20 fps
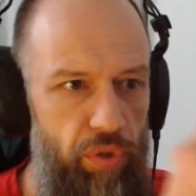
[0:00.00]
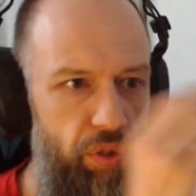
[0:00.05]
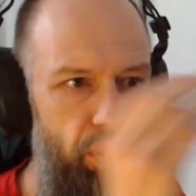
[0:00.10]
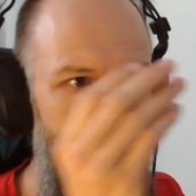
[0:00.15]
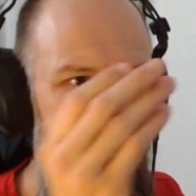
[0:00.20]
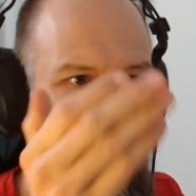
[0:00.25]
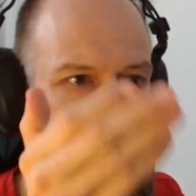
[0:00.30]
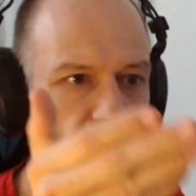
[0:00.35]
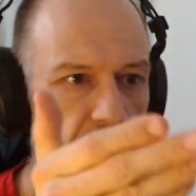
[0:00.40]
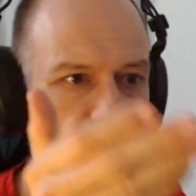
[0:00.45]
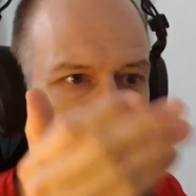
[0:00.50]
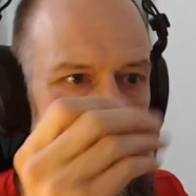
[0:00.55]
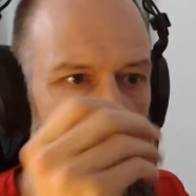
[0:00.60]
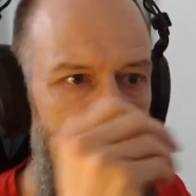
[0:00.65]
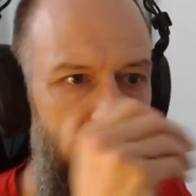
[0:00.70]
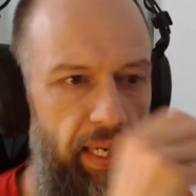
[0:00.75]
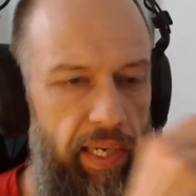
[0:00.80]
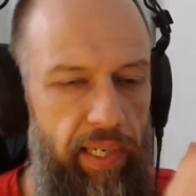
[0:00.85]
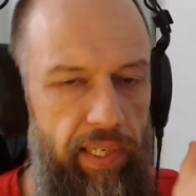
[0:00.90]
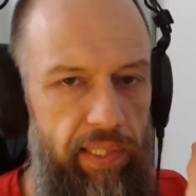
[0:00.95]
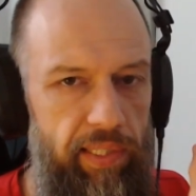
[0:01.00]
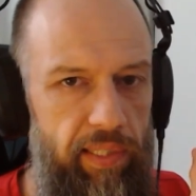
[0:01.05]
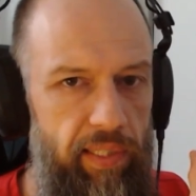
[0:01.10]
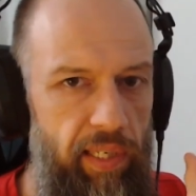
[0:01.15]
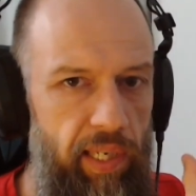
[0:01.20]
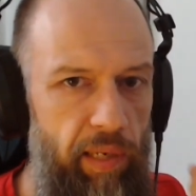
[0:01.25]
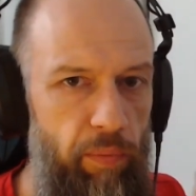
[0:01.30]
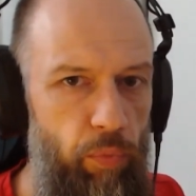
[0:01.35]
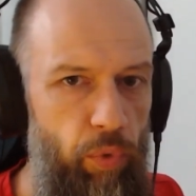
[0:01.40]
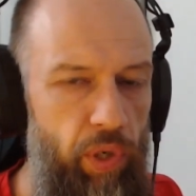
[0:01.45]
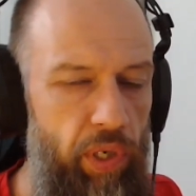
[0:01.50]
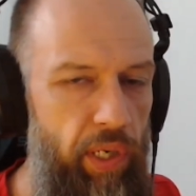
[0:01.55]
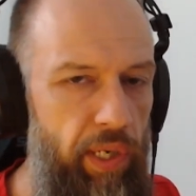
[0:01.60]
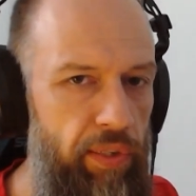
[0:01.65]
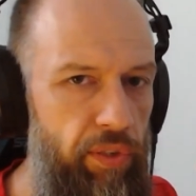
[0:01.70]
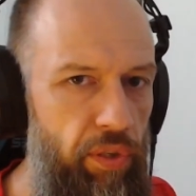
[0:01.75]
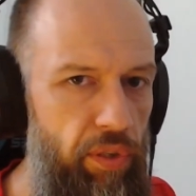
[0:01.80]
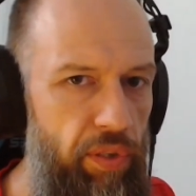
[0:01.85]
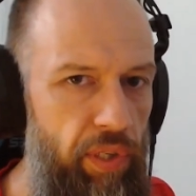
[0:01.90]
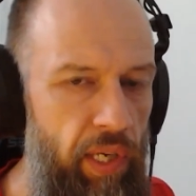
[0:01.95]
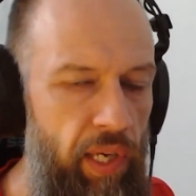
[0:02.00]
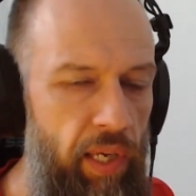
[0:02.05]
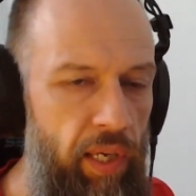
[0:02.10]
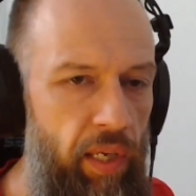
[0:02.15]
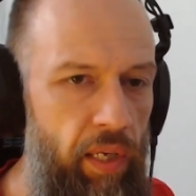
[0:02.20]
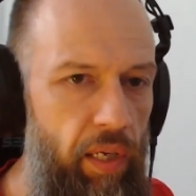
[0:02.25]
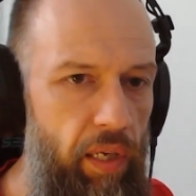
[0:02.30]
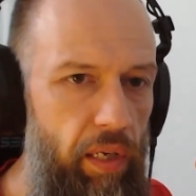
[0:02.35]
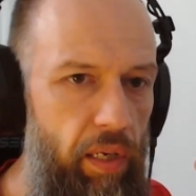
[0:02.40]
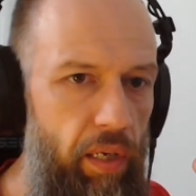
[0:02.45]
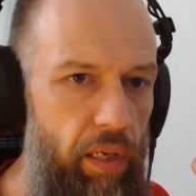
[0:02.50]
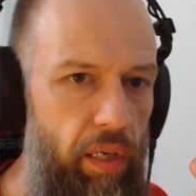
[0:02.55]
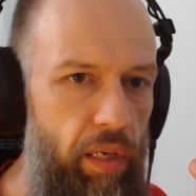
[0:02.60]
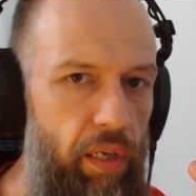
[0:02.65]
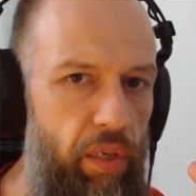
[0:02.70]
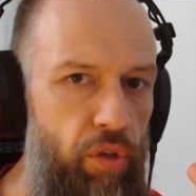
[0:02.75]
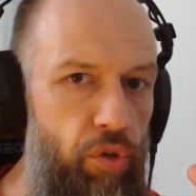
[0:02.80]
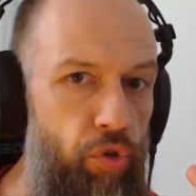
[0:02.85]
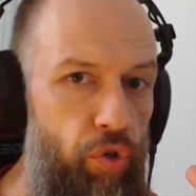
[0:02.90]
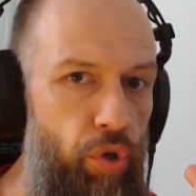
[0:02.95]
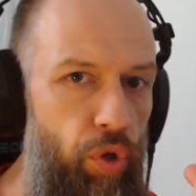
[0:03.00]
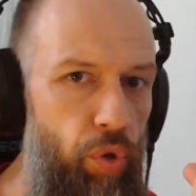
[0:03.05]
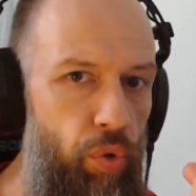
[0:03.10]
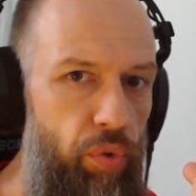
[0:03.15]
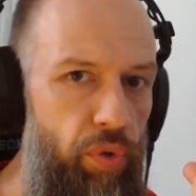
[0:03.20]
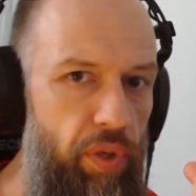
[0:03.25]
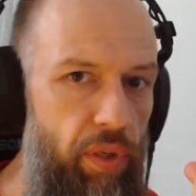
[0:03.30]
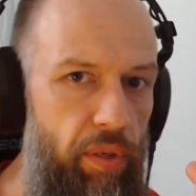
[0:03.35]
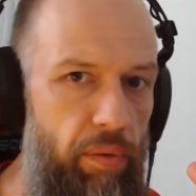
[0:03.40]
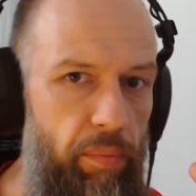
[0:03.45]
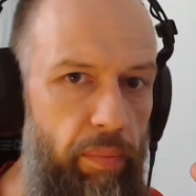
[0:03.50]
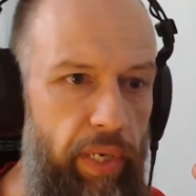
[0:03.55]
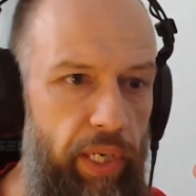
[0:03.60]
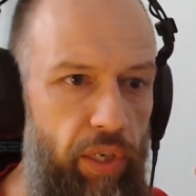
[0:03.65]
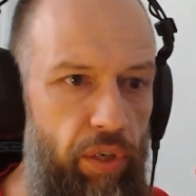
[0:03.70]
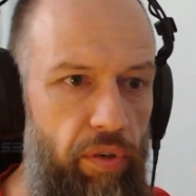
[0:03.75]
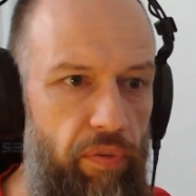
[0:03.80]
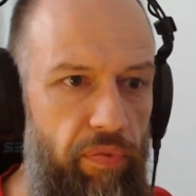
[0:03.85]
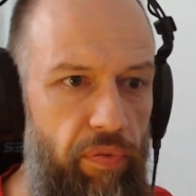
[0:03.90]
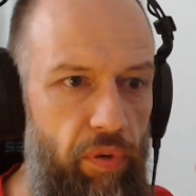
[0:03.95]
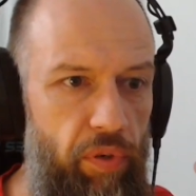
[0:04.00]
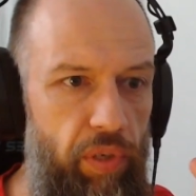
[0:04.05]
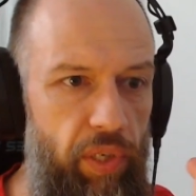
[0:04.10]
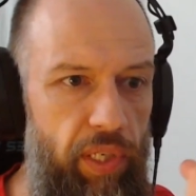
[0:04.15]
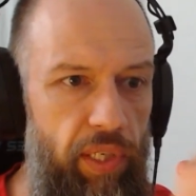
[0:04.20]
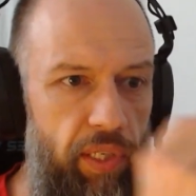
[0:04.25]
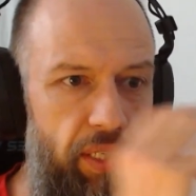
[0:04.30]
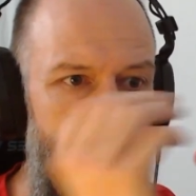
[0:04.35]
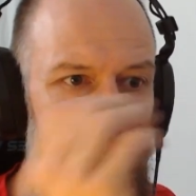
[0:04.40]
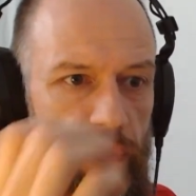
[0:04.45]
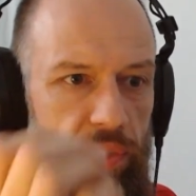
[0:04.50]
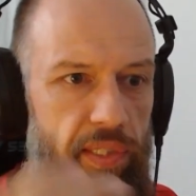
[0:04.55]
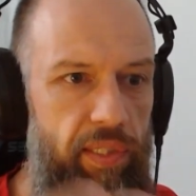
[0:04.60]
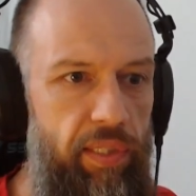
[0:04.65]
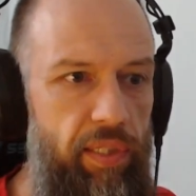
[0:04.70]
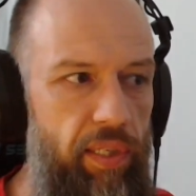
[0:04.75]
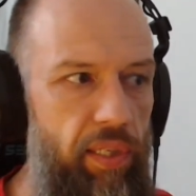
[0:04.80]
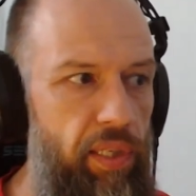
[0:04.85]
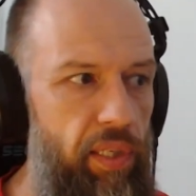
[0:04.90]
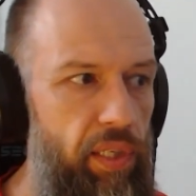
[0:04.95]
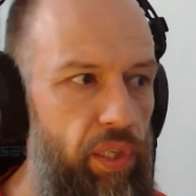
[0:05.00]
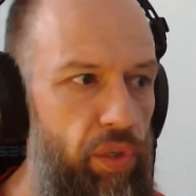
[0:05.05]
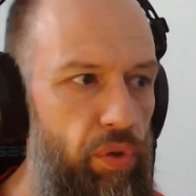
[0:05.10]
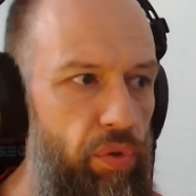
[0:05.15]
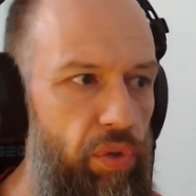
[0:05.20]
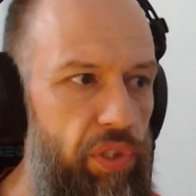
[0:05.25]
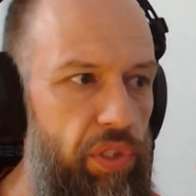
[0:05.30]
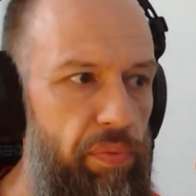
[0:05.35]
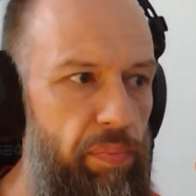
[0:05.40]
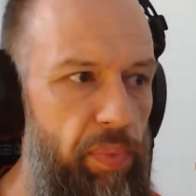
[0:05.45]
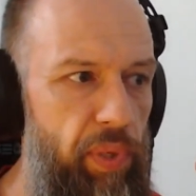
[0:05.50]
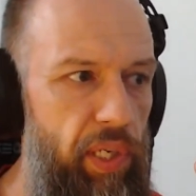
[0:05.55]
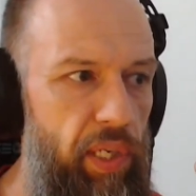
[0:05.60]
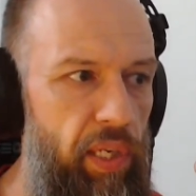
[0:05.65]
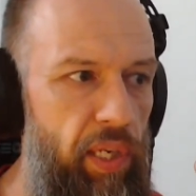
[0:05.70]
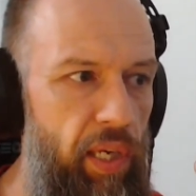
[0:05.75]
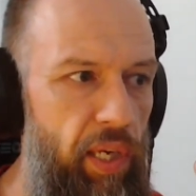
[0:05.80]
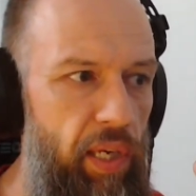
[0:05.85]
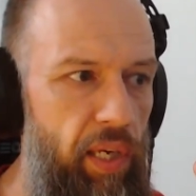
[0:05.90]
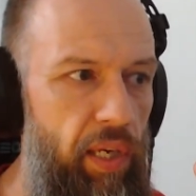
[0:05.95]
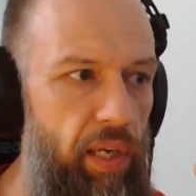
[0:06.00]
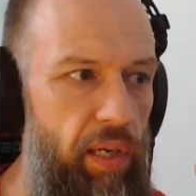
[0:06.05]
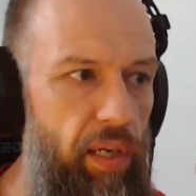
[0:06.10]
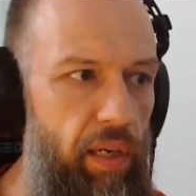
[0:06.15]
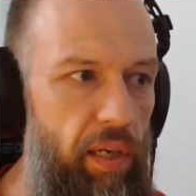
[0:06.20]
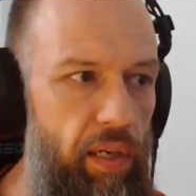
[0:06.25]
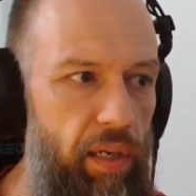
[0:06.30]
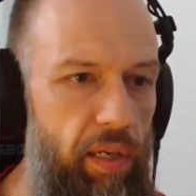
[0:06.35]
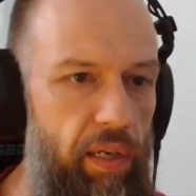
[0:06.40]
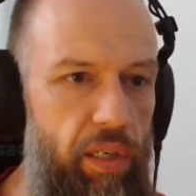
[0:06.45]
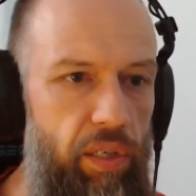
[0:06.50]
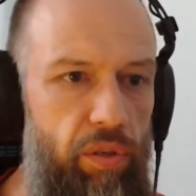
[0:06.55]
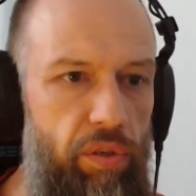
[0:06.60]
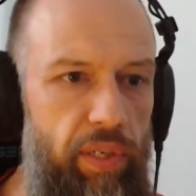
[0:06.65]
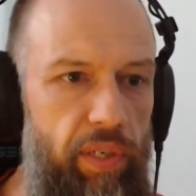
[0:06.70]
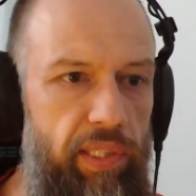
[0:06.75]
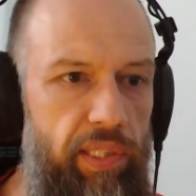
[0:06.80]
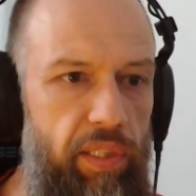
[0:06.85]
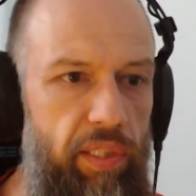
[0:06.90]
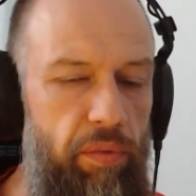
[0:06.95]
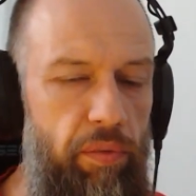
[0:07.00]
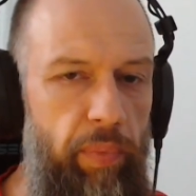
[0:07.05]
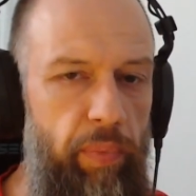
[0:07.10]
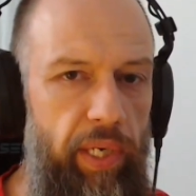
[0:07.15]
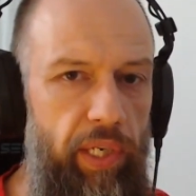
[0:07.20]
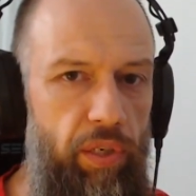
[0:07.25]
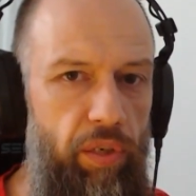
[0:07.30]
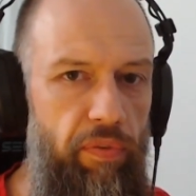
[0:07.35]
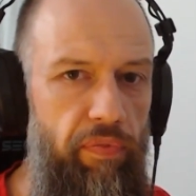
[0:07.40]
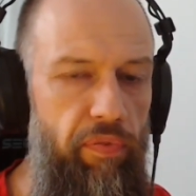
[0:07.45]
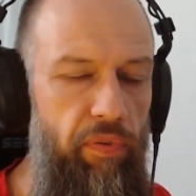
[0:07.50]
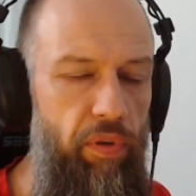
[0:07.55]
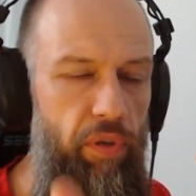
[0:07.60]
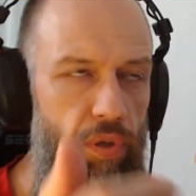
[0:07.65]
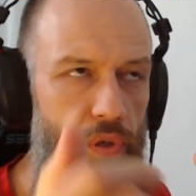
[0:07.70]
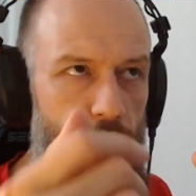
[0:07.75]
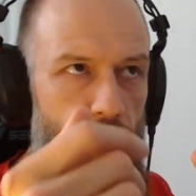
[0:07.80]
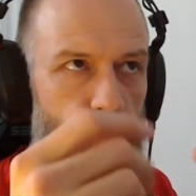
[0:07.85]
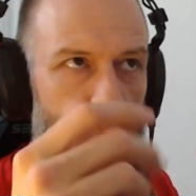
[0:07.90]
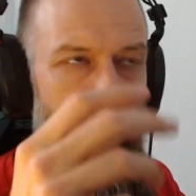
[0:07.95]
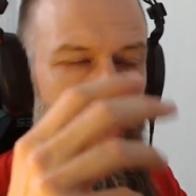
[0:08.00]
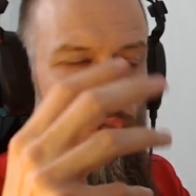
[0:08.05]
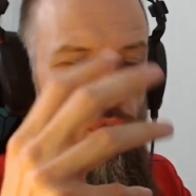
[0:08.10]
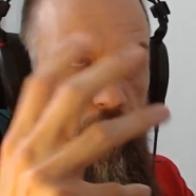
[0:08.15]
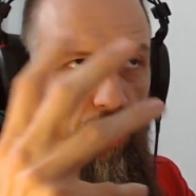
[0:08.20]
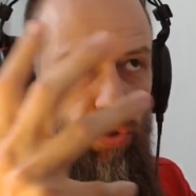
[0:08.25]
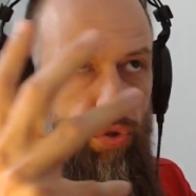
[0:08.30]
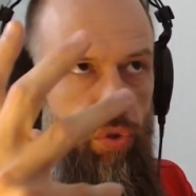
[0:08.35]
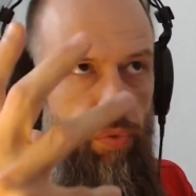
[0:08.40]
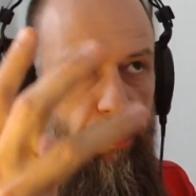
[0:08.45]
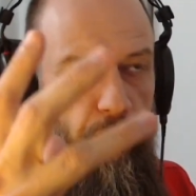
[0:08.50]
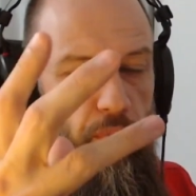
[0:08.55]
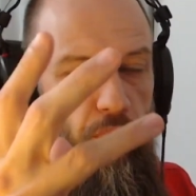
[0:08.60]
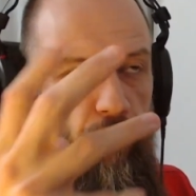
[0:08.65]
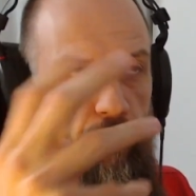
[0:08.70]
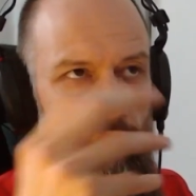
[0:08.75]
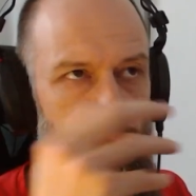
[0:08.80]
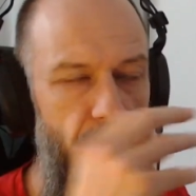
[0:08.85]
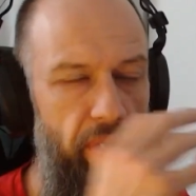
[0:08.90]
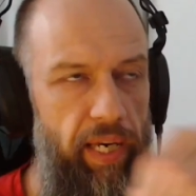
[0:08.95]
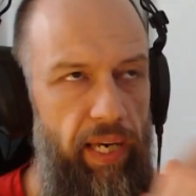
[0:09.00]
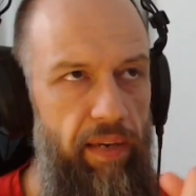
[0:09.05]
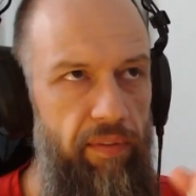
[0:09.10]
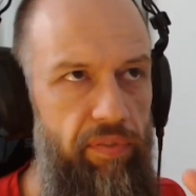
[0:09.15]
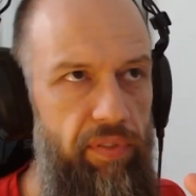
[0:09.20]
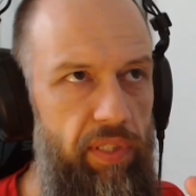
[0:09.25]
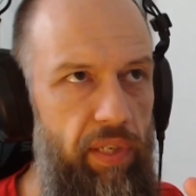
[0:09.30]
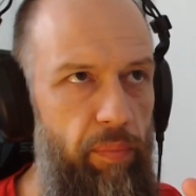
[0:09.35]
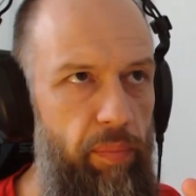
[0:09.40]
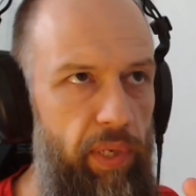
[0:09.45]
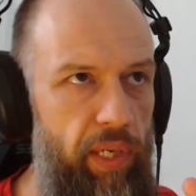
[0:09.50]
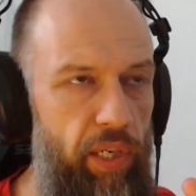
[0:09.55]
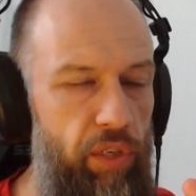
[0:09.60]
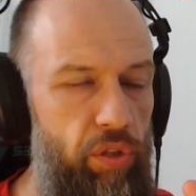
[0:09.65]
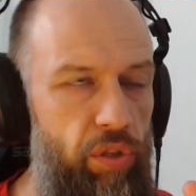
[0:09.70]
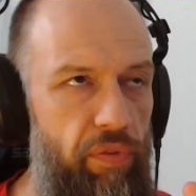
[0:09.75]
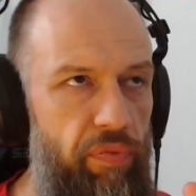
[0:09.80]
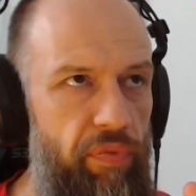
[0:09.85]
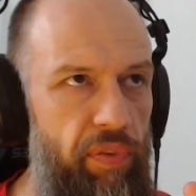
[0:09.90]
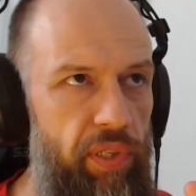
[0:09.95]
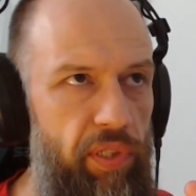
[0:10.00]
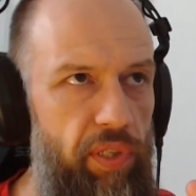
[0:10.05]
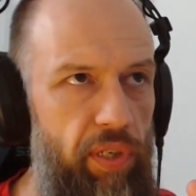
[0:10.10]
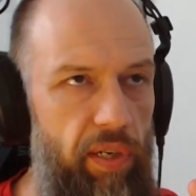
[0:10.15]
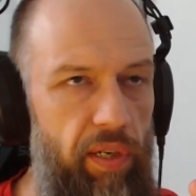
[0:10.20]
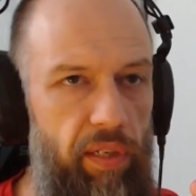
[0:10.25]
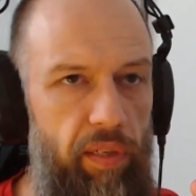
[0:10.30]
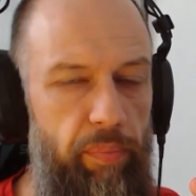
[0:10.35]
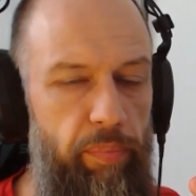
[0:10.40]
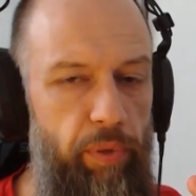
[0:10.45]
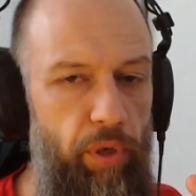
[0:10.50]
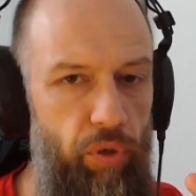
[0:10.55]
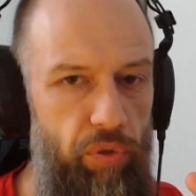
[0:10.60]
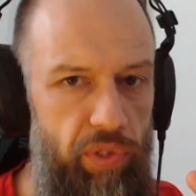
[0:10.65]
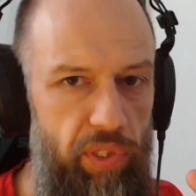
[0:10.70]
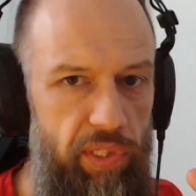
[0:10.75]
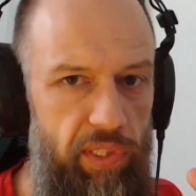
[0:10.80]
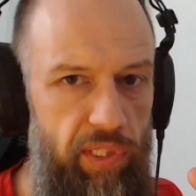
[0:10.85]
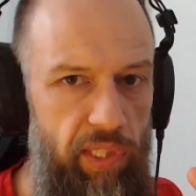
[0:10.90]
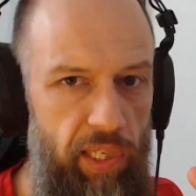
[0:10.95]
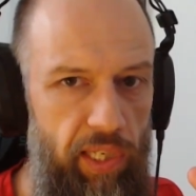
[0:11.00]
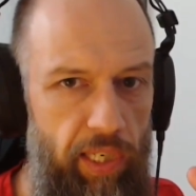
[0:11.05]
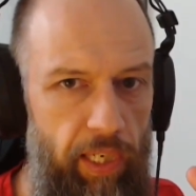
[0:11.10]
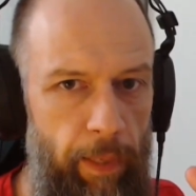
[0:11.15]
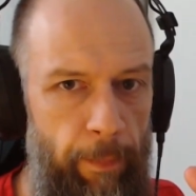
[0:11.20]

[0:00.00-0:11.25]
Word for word: So this is the X D M one hundred uh, Rode microphone. It is the U S B Uh, connected microphone, which is supposed to have some kind of internal processing,